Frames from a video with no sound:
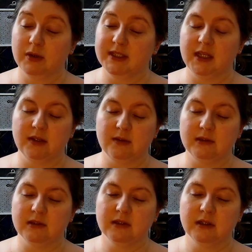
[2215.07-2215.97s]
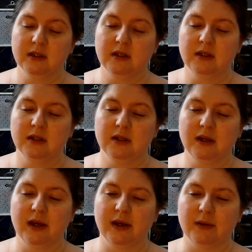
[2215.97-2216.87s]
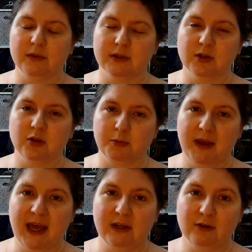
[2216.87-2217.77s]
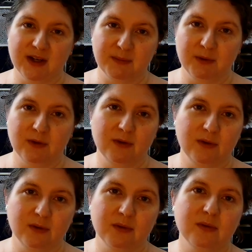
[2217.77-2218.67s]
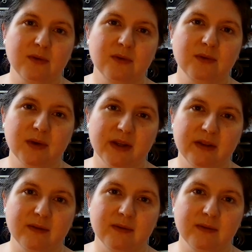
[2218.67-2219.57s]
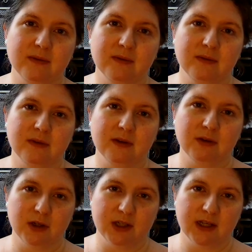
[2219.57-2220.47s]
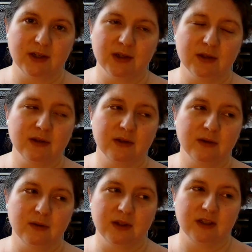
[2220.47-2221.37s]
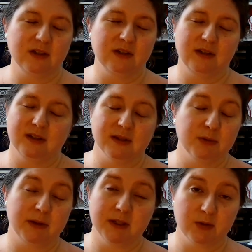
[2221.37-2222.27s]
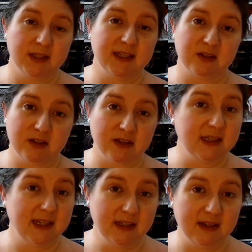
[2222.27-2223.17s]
used what's called a pen grip with a crochet hook, which is pretty much what it says on the tin. I